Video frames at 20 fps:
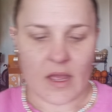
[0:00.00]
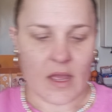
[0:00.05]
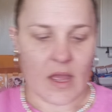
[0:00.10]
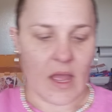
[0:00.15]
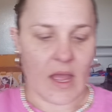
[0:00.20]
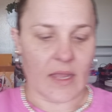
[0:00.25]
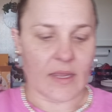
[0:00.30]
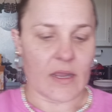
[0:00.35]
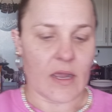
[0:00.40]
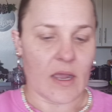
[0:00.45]

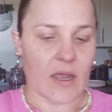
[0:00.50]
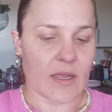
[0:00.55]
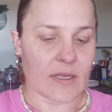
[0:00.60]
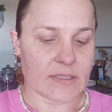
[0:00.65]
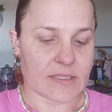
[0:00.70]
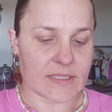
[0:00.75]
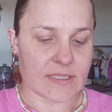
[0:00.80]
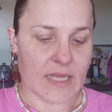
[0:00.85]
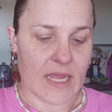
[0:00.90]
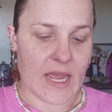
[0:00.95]
I got
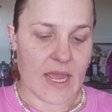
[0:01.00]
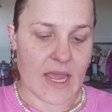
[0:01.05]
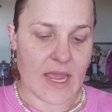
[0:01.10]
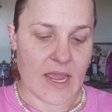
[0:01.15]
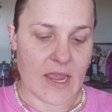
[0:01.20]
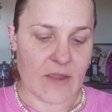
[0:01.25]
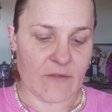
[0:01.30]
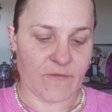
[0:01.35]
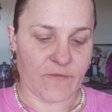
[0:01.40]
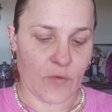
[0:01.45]

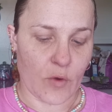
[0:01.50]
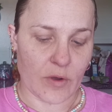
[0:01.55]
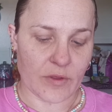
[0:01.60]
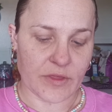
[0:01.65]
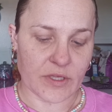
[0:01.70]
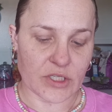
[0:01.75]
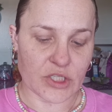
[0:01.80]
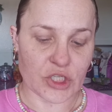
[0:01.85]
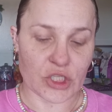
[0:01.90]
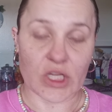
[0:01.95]
a 4th
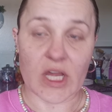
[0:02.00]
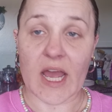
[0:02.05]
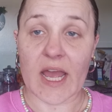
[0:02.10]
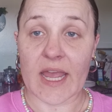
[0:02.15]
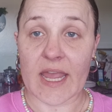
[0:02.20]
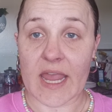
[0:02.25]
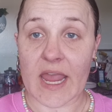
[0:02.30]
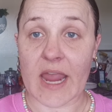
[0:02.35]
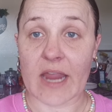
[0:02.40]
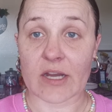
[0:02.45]
of July
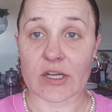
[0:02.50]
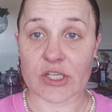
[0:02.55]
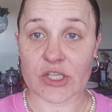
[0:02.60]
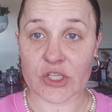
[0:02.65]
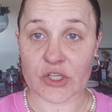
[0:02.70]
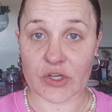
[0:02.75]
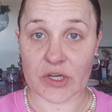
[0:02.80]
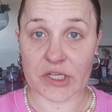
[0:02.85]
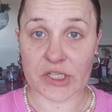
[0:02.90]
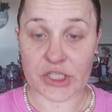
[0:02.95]
hair
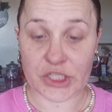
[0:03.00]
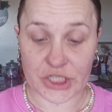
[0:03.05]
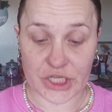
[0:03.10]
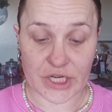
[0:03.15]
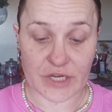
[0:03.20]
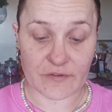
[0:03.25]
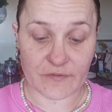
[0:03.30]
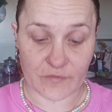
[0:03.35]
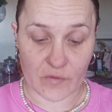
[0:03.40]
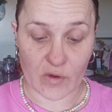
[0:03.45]

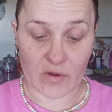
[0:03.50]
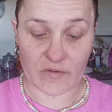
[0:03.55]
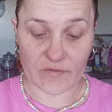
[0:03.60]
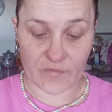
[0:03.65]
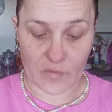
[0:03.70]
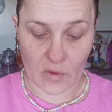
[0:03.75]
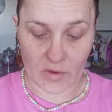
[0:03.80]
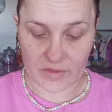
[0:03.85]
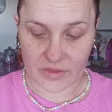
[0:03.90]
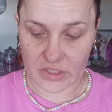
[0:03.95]
scrunchie for
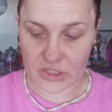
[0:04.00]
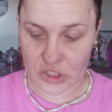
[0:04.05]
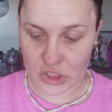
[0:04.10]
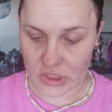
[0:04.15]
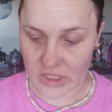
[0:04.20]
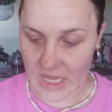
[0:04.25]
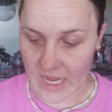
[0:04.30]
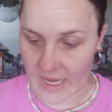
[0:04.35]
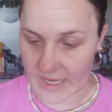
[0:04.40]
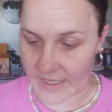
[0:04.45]
4th of
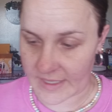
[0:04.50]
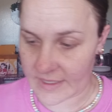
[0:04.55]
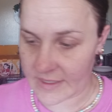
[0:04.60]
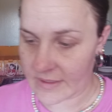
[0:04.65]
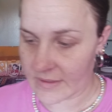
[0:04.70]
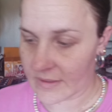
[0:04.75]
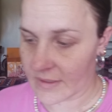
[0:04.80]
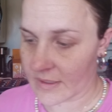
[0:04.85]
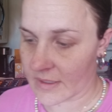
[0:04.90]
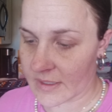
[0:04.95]
July
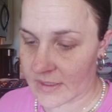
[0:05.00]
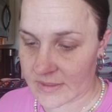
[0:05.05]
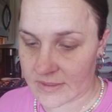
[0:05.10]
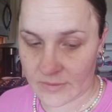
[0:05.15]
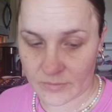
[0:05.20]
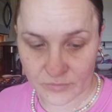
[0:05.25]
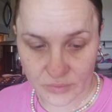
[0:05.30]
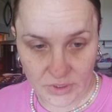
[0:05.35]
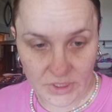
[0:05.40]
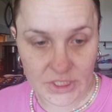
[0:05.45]
because I'm
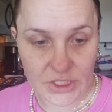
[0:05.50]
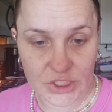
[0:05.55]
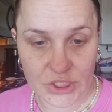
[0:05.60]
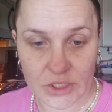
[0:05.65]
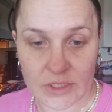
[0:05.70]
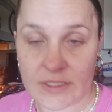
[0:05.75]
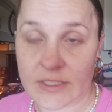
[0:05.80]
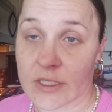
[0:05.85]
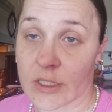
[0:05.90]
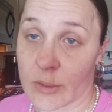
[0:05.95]
pretty sure
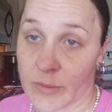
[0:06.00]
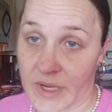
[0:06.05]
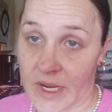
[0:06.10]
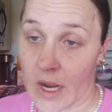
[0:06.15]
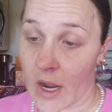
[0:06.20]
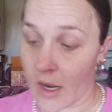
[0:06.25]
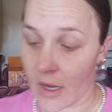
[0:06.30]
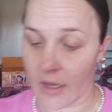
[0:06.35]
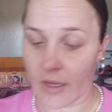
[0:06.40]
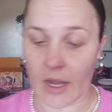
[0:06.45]
it's going to be
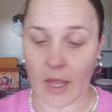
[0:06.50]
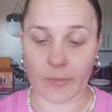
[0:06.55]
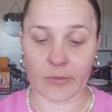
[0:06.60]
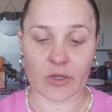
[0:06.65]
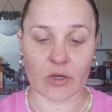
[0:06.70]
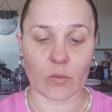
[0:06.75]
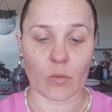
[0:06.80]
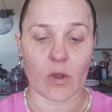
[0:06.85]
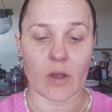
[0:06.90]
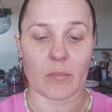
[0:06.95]
hot. I'm going
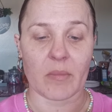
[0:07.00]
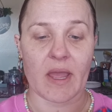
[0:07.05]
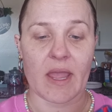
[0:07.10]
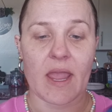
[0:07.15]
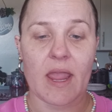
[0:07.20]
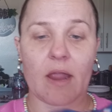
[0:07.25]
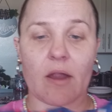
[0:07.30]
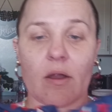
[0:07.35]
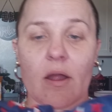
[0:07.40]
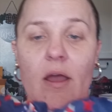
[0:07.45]
to want my
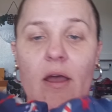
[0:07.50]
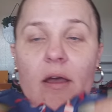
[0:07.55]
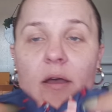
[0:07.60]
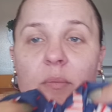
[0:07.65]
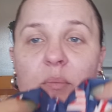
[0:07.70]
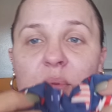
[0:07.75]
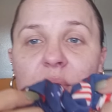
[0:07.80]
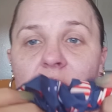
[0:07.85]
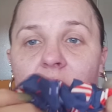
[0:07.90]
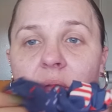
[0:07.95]
hair
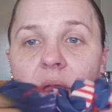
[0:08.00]
up.